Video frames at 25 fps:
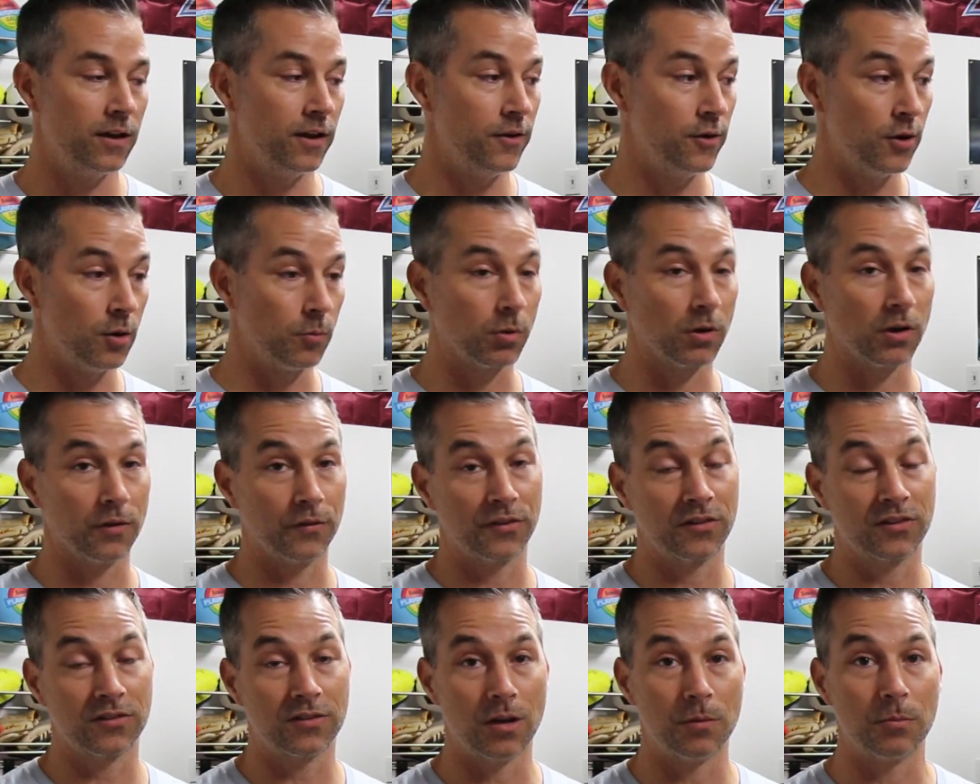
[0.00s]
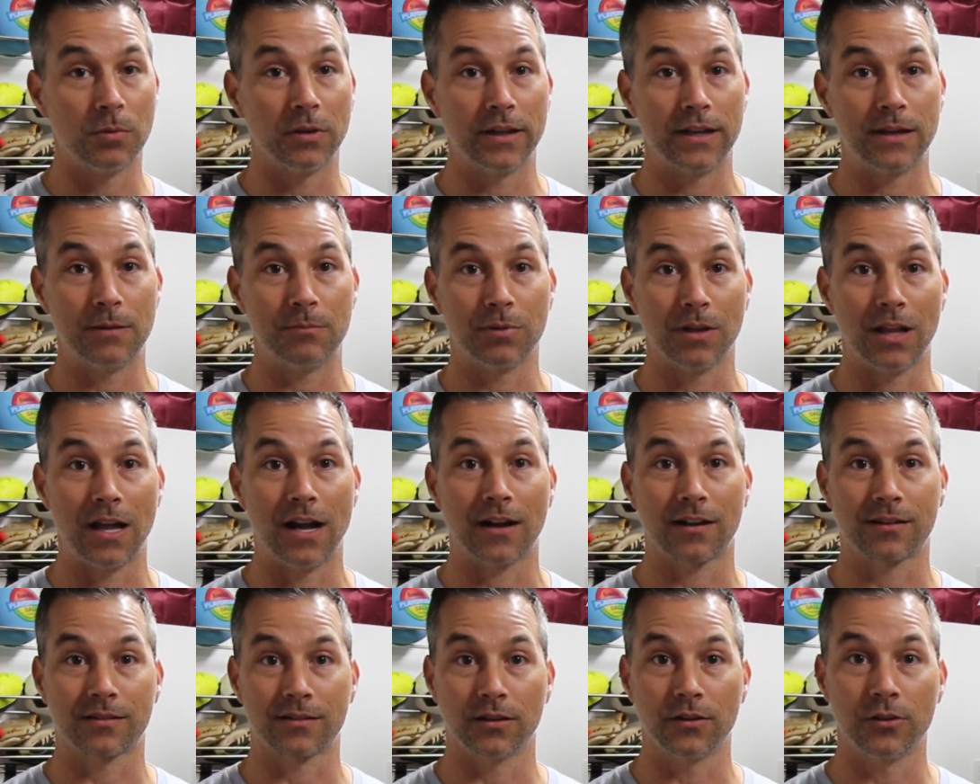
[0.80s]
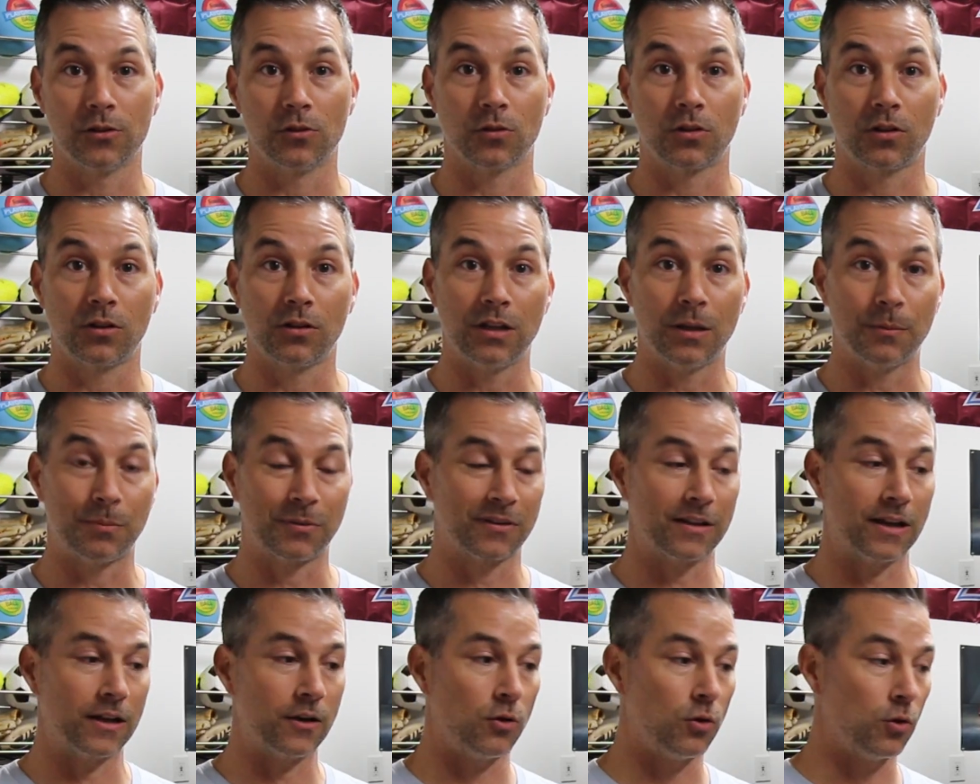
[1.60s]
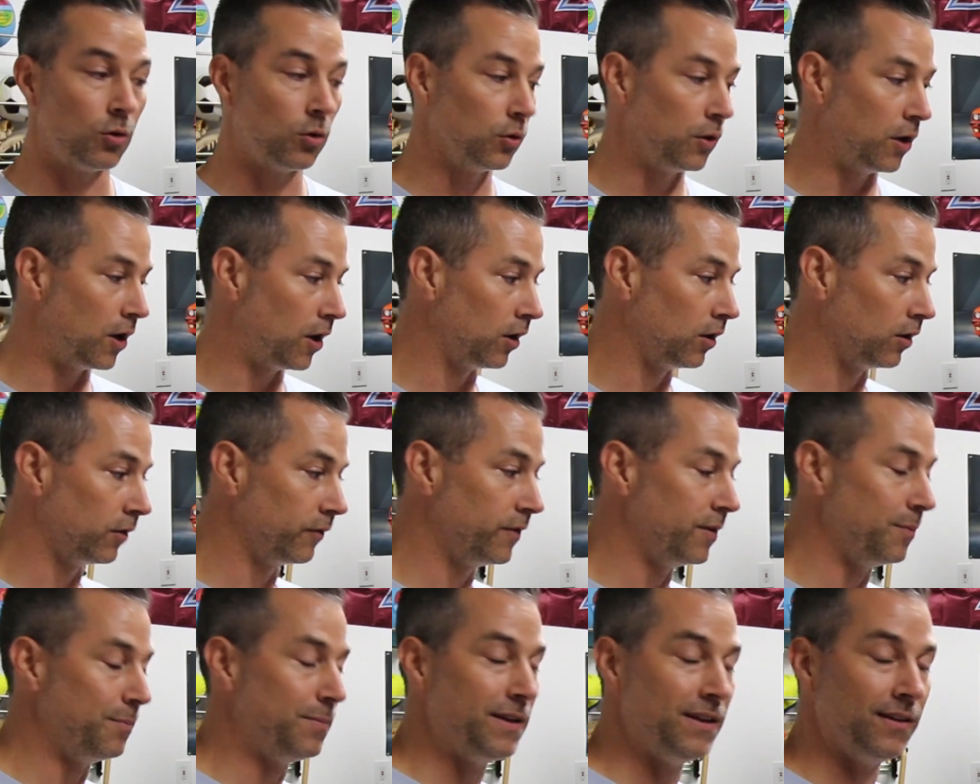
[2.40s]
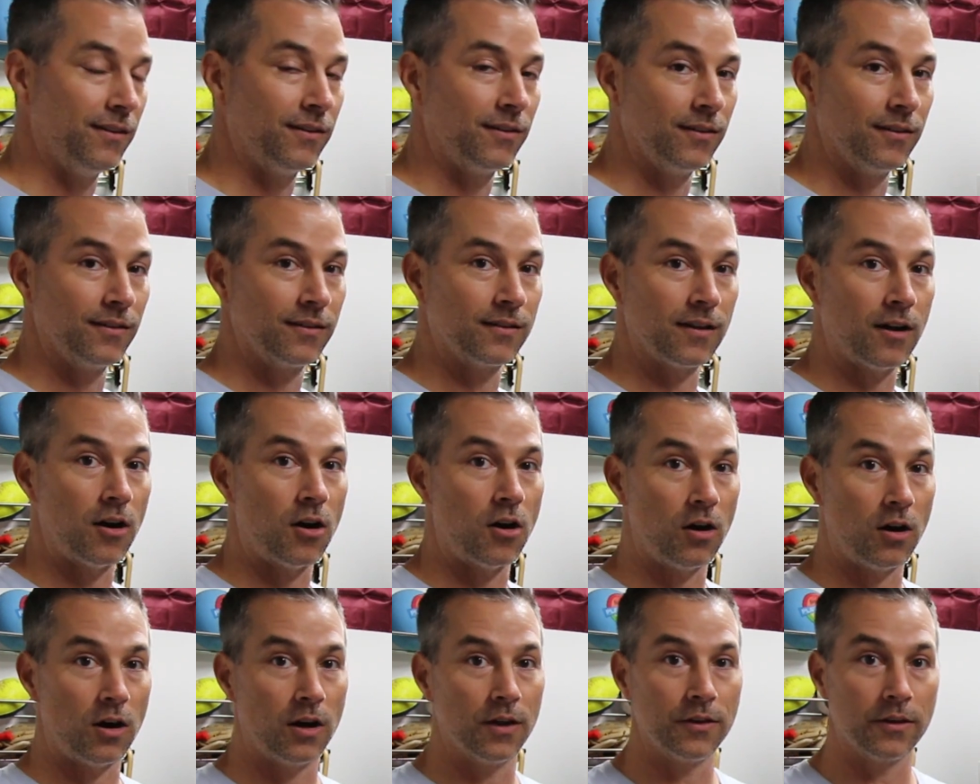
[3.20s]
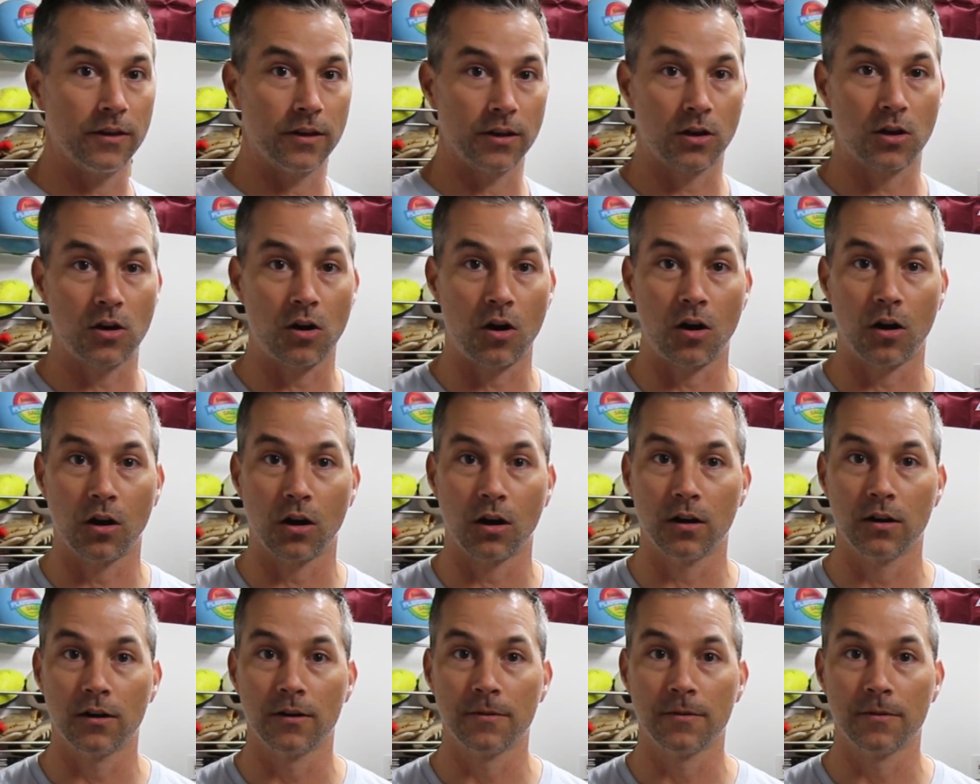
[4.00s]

a number of stumbling blocks, the little clips that hold all of the pieces on the car